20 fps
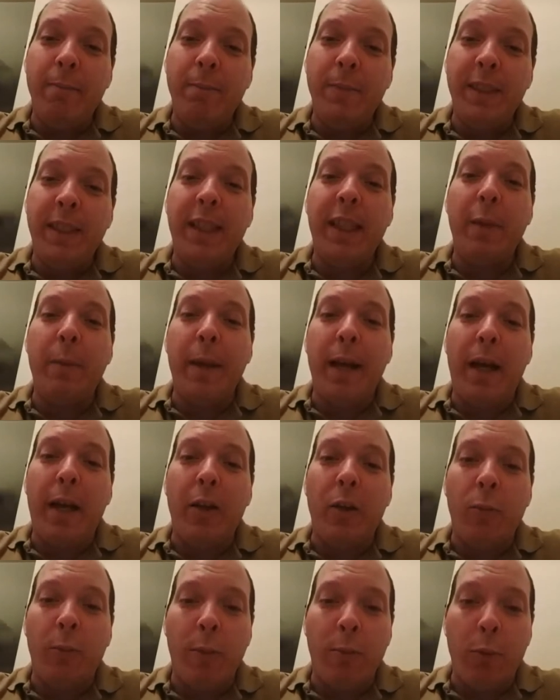Sleepy
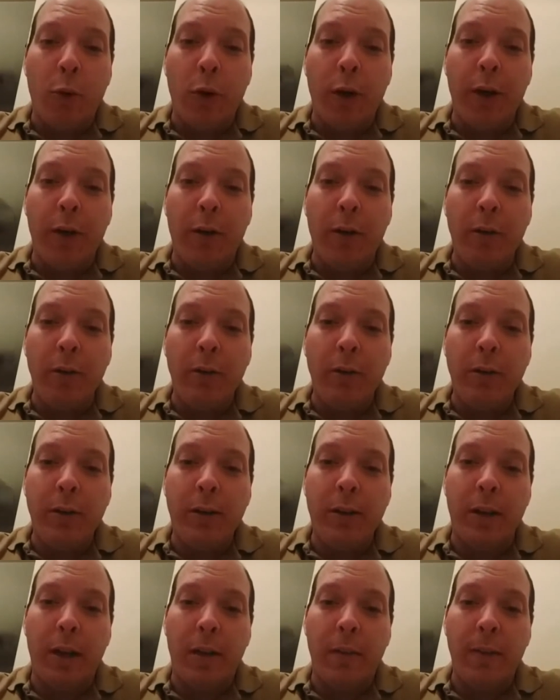Hollow Memorial
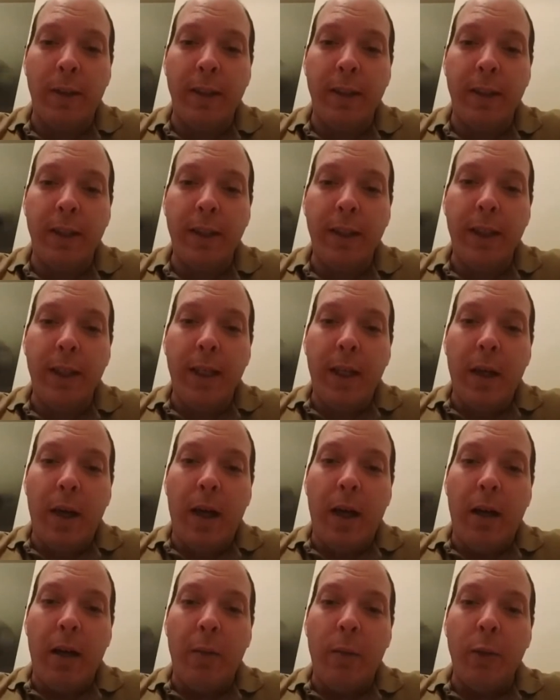service,
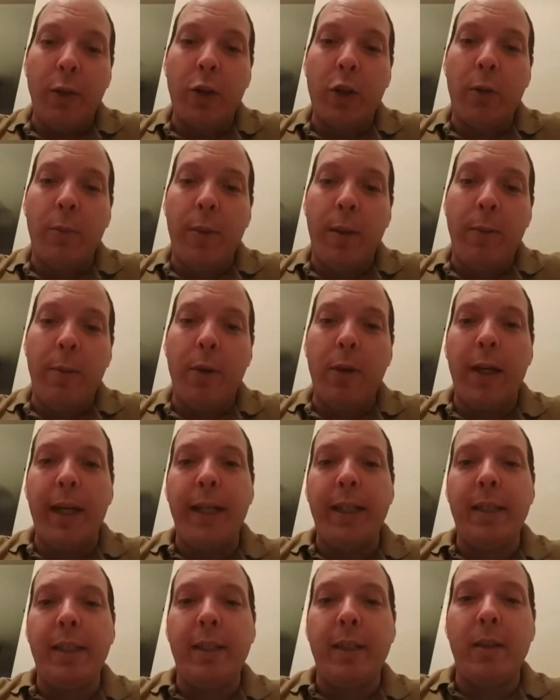which
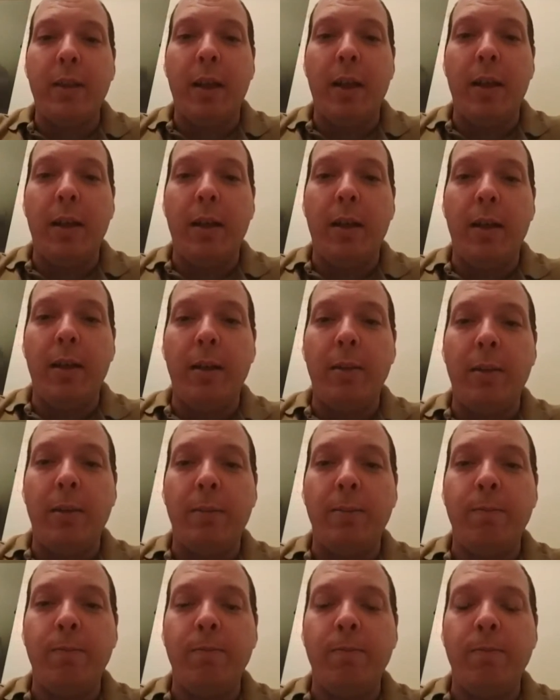commemorates
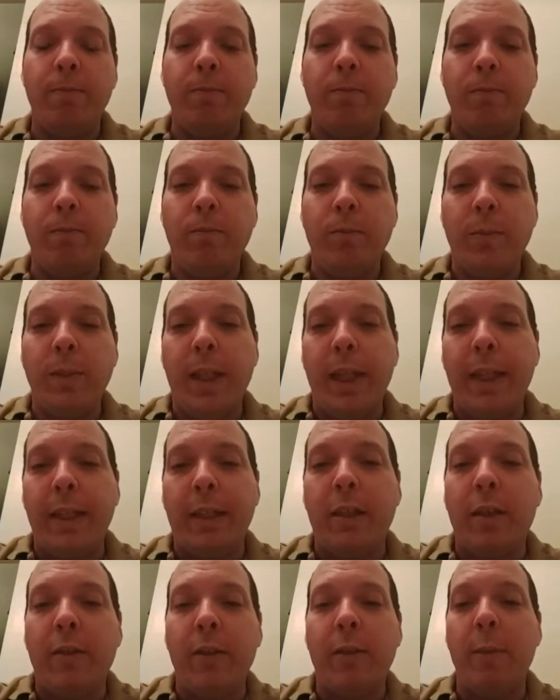the
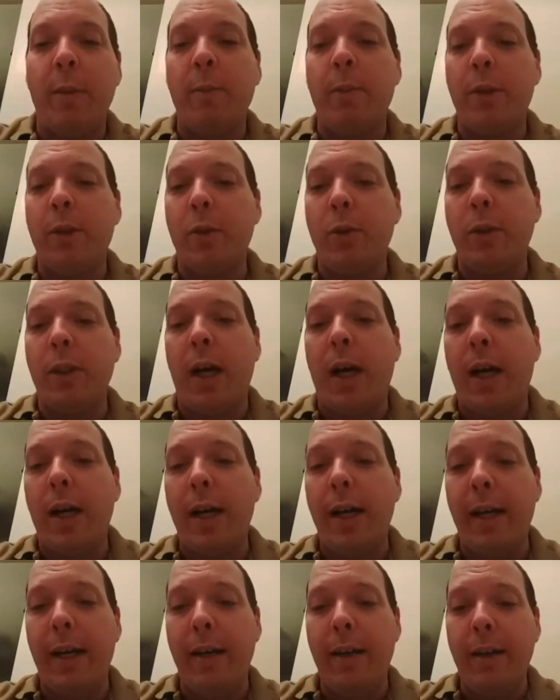service members who
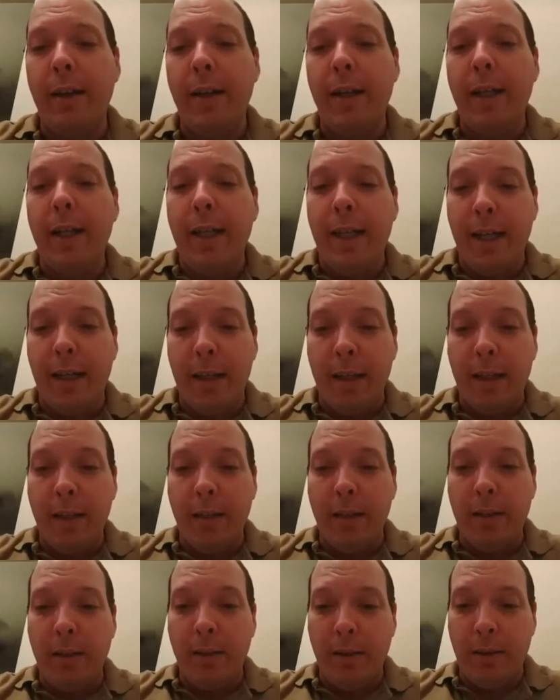died
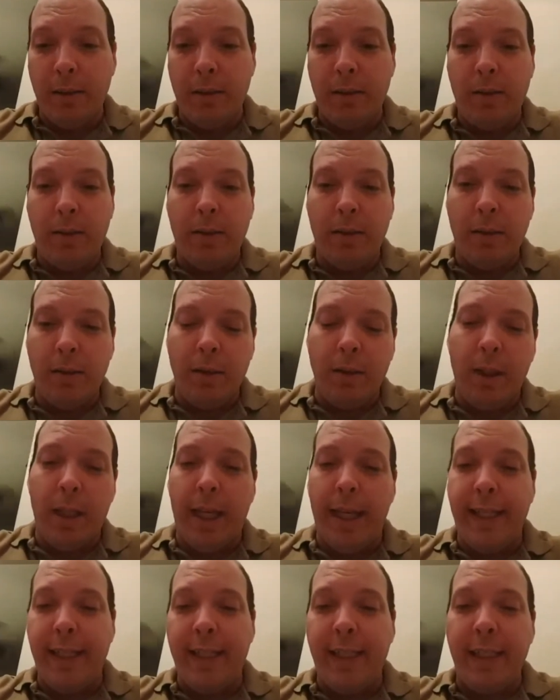
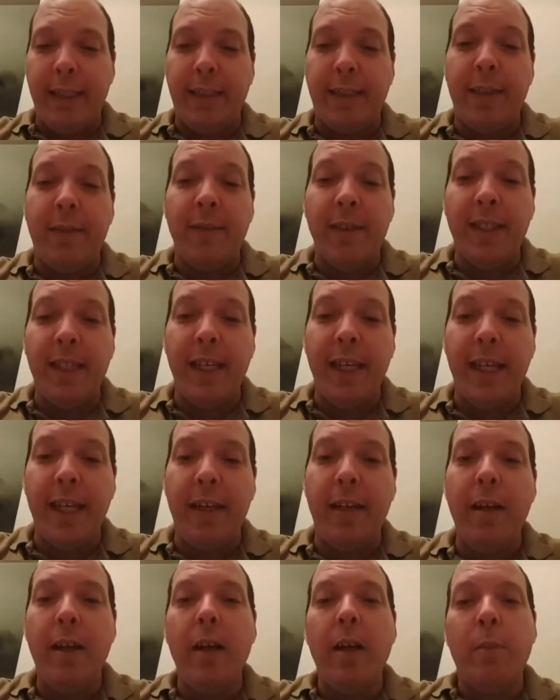
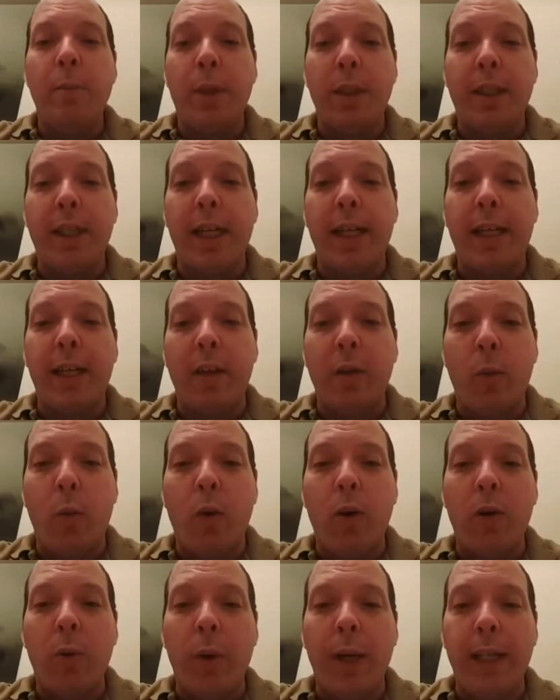1917 protecting the
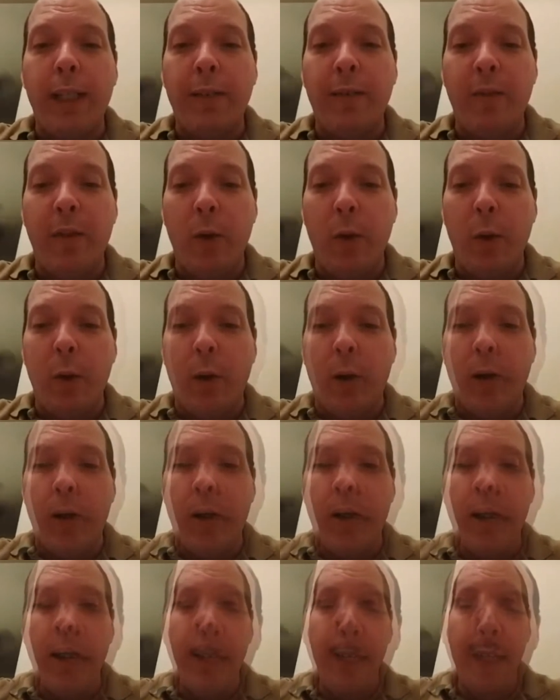waterways of New
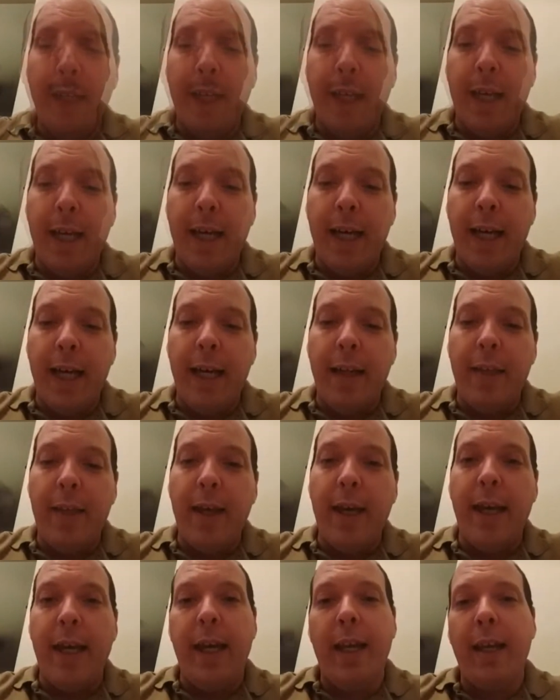York. And
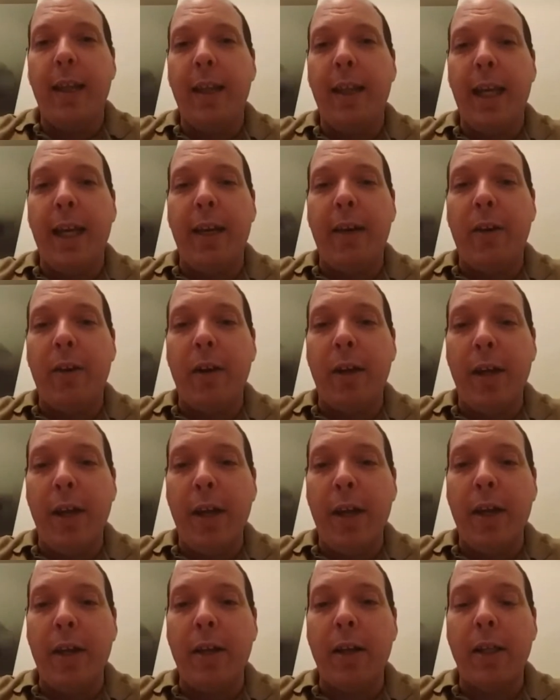then later in the
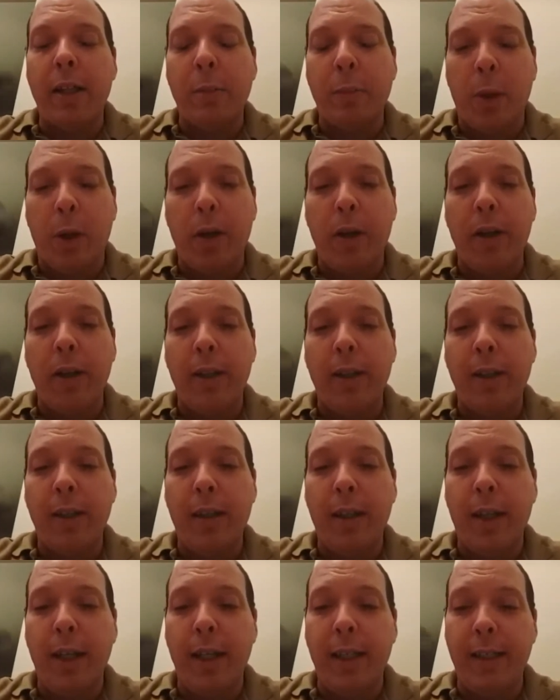year, as part of
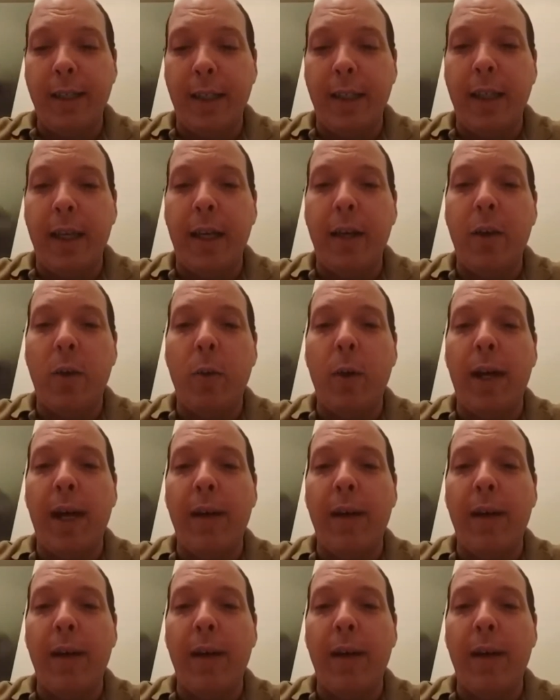the centennial, we're